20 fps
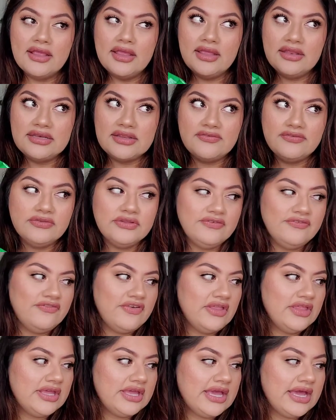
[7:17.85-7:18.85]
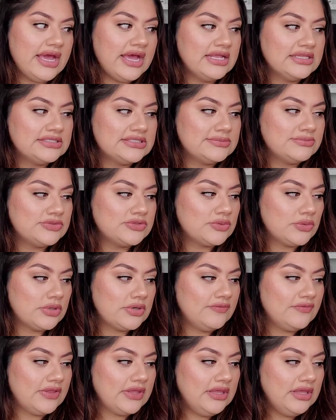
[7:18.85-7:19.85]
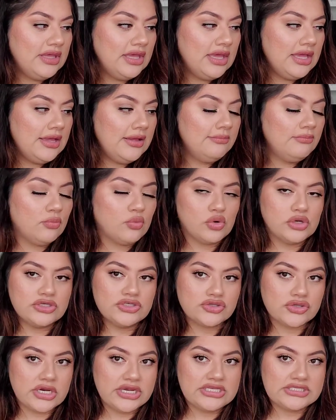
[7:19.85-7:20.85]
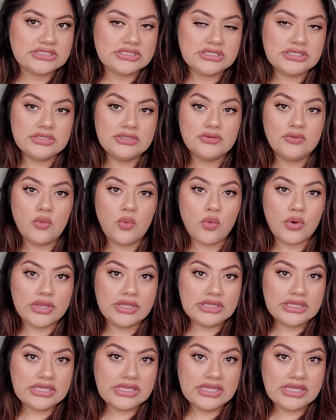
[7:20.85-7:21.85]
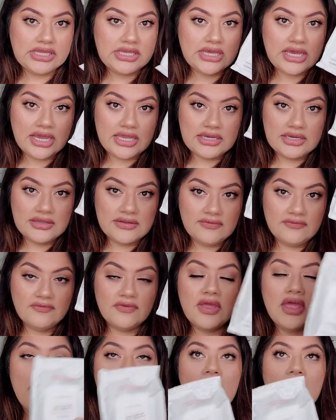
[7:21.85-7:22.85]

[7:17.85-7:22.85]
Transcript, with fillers: it definitely felt like it had some sort of like uh, moisturizing oily kind of